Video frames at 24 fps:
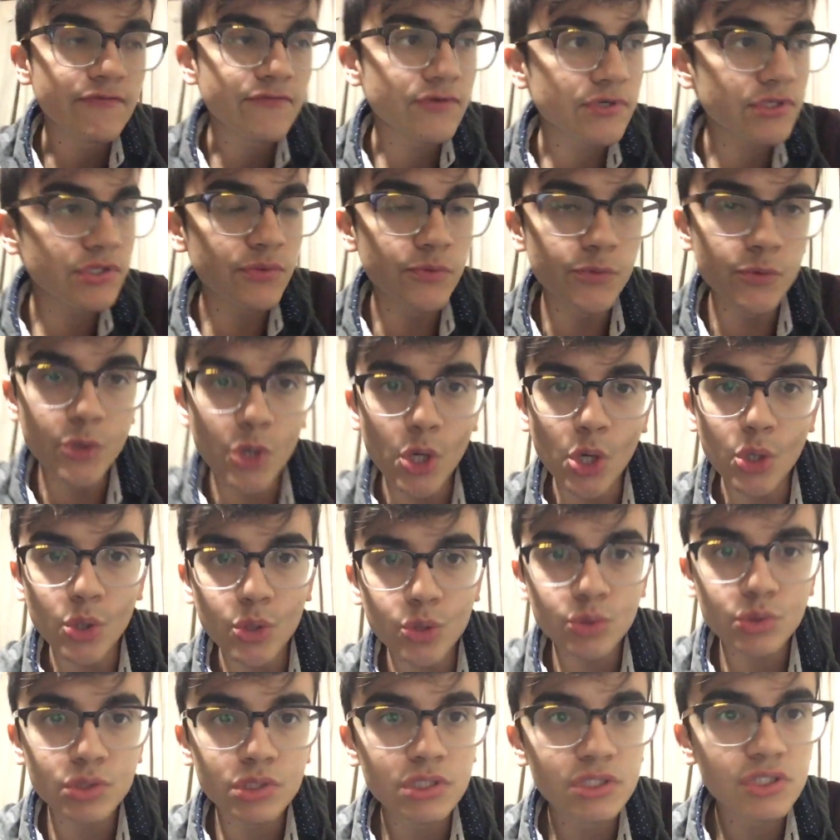freaking
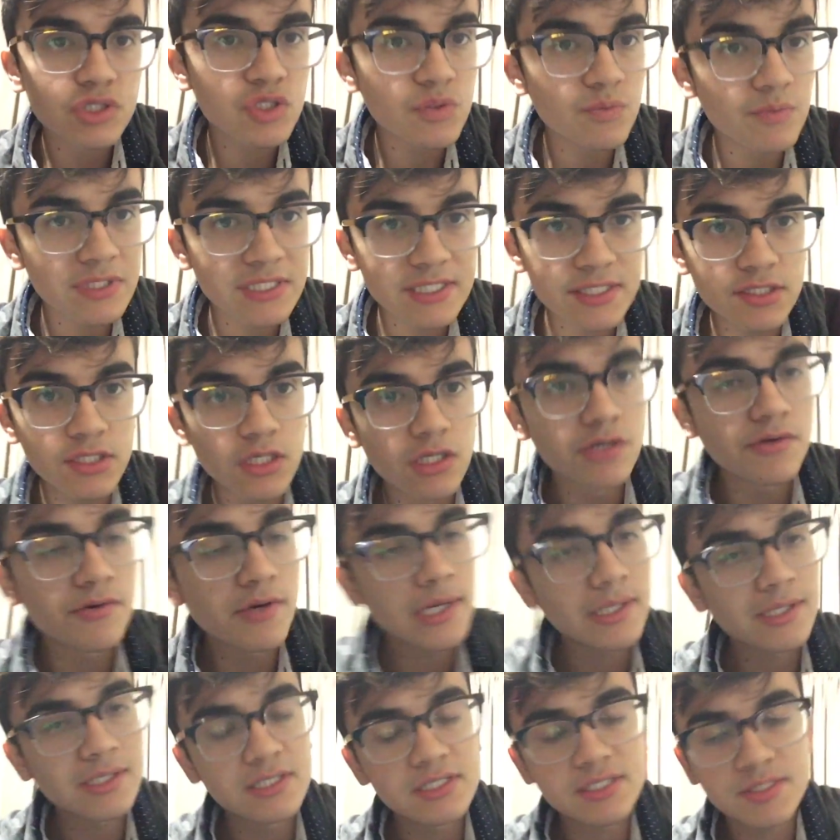road to my
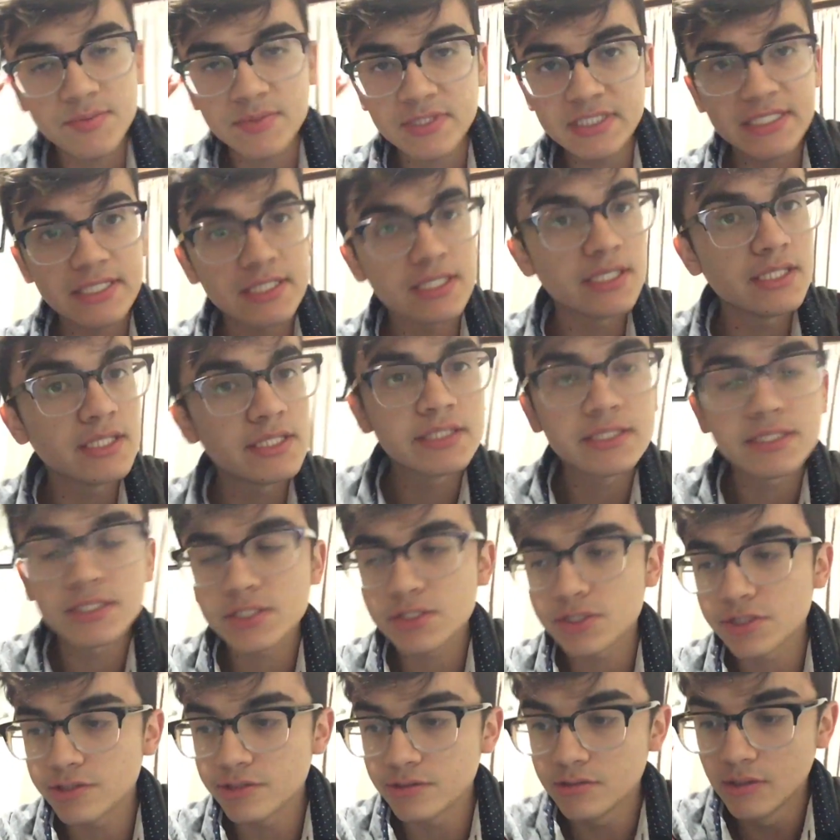songwriting, to my singing,
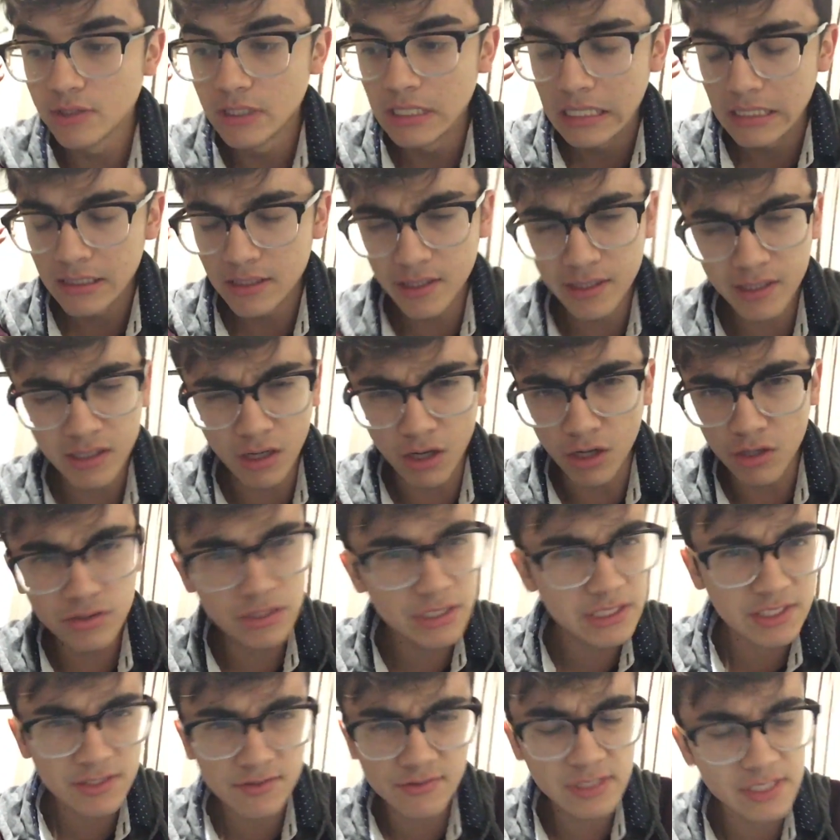to, like, all
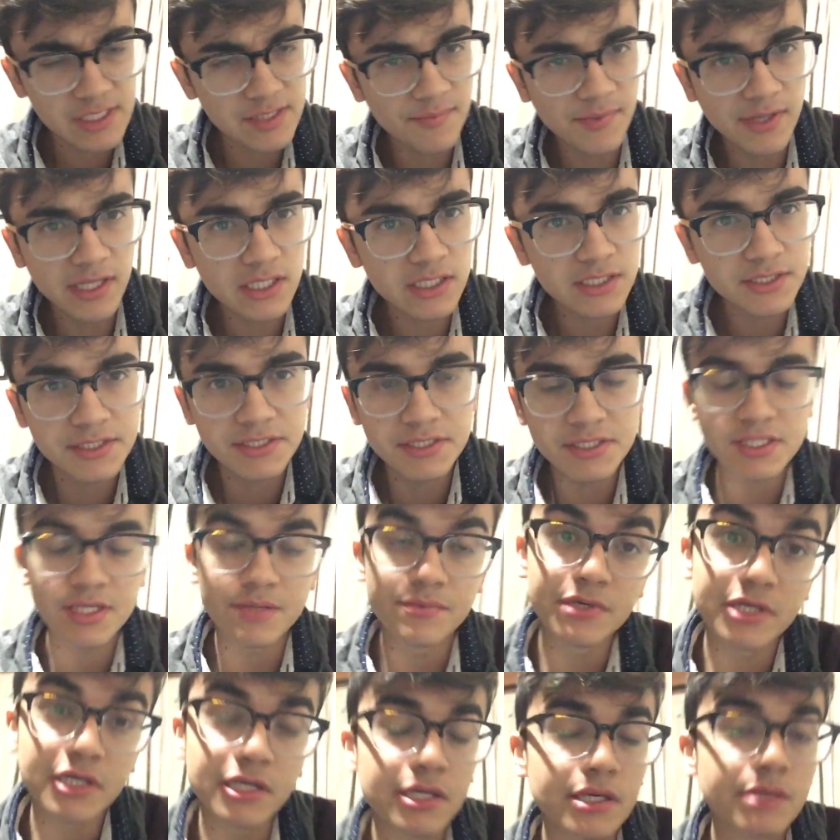these crazy melodies
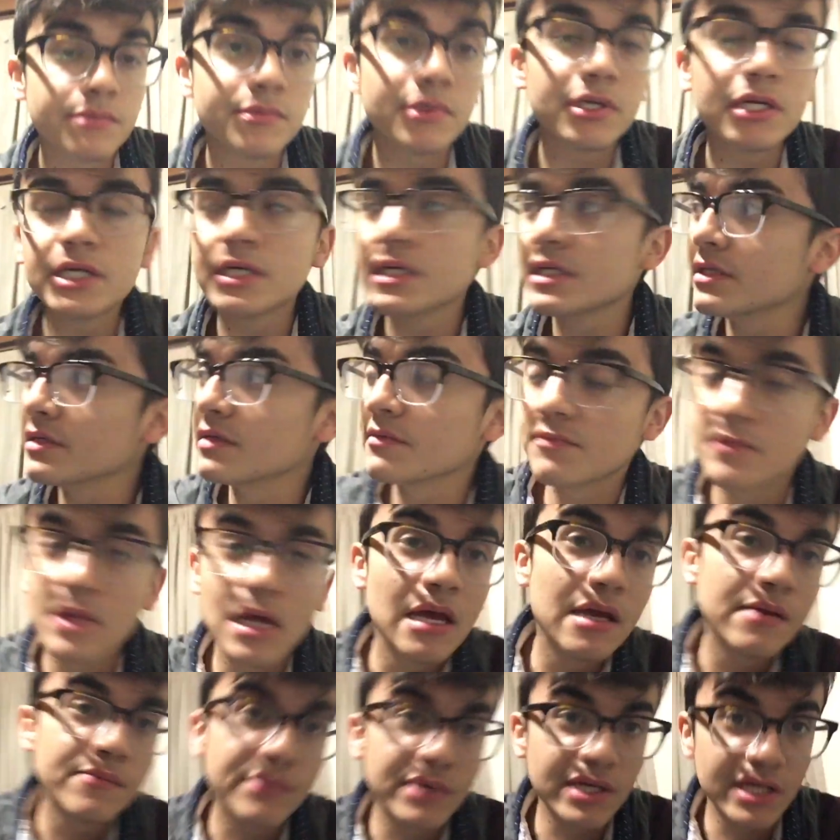I'm making in my head and
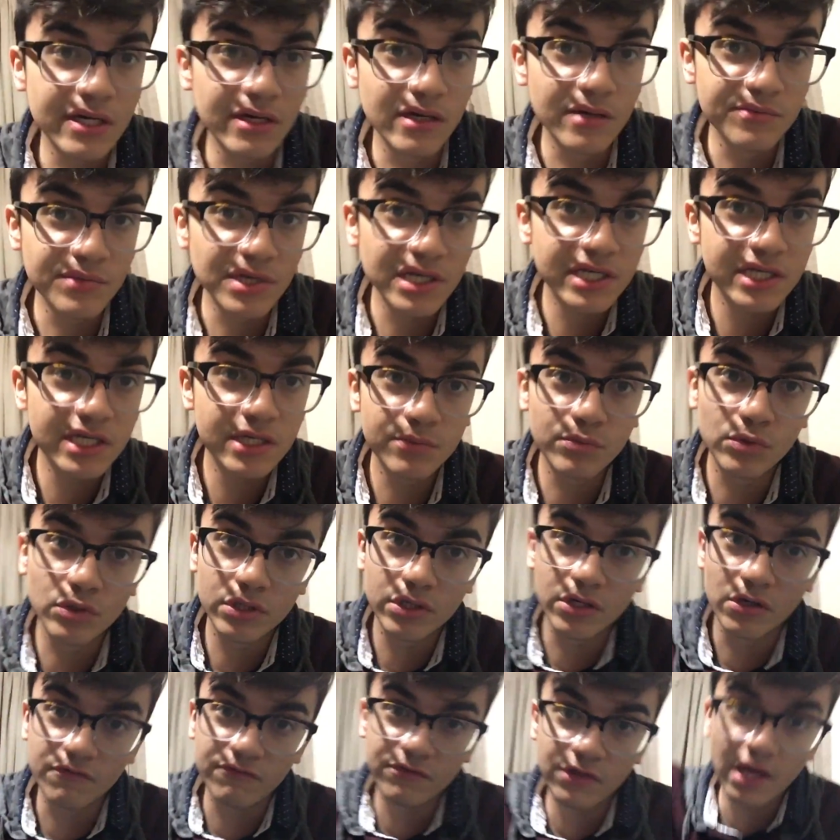making on my
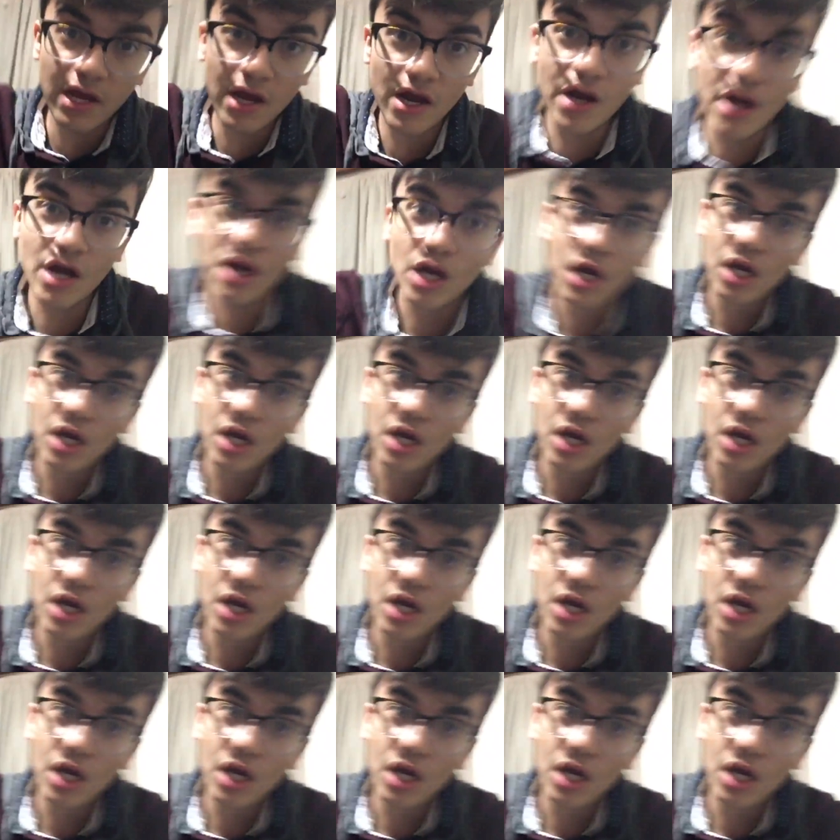keyboard over there,